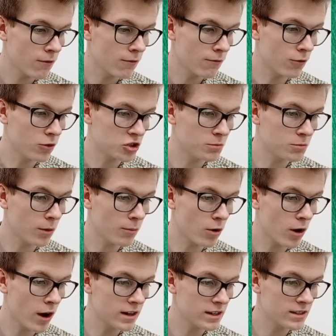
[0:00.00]
for spot
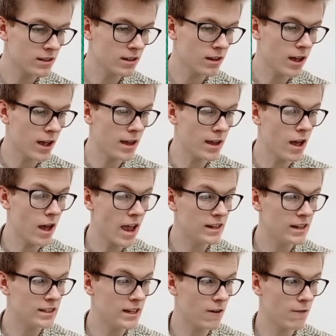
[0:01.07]
price, a
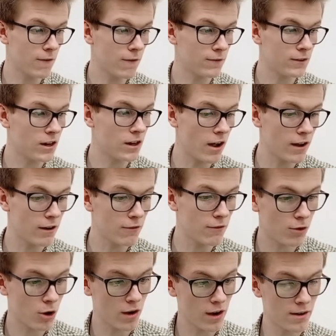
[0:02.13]
1859
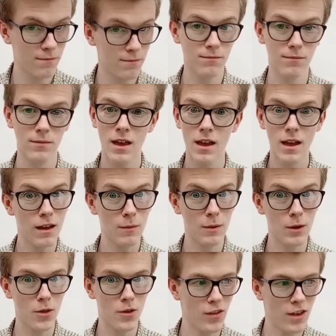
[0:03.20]
florin. We got
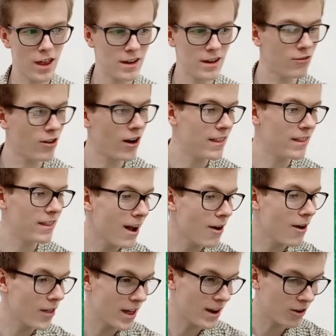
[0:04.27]
there in the end. Right, now
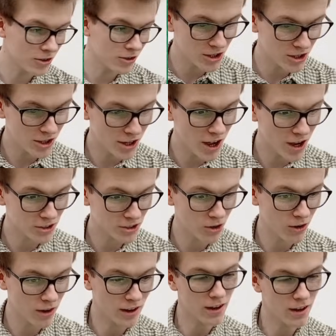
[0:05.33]
then, on last
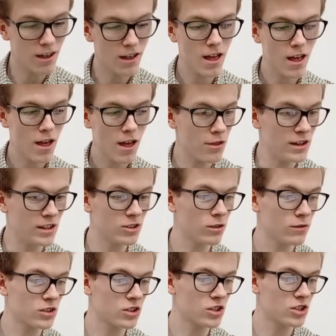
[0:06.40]
coin. The sort of
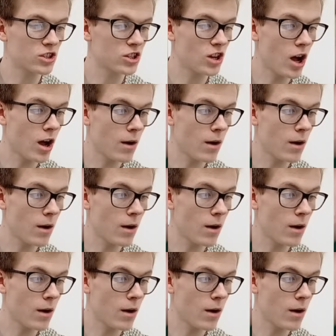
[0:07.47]
the star,